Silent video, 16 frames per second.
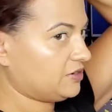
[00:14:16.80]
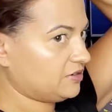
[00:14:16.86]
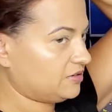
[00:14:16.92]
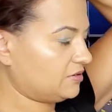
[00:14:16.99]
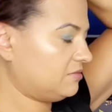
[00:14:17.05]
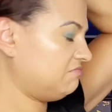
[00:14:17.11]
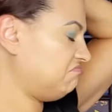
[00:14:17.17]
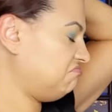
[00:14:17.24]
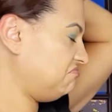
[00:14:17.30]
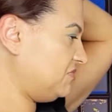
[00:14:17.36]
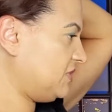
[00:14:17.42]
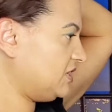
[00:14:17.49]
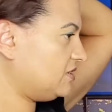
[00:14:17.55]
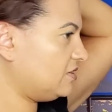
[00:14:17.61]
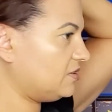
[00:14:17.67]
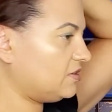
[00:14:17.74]
is
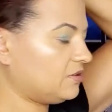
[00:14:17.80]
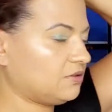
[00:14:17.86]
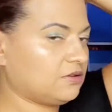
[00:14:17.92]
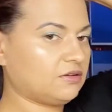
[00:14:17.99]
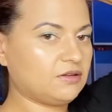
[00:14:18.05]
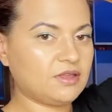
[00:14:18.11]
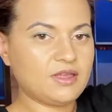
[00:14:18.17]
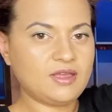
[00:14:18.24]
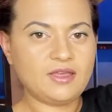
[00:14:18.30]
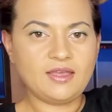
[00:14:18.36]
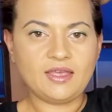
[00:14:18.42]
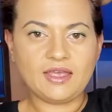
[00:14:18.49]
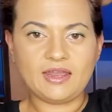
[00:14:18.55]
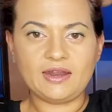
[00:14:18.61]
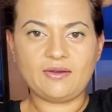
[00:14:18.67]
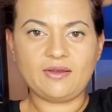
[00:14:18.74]
decently long.
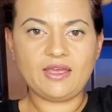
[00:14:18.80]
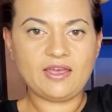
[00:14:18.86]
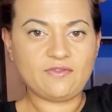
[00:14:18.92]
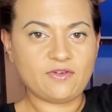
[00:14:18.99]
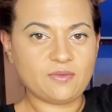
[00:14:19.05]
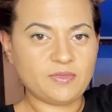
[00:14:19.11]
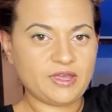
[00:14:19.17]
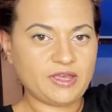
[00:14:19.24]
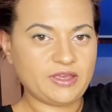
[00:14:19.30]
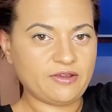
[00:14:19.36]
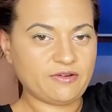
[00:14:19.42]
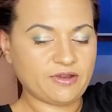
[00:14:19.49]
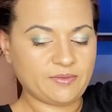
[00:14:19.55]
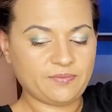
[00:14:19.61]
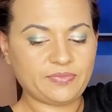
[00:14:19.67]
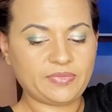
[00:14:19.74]
And now I have all my hair
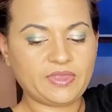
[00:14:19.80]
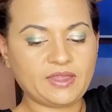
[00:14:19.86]
up.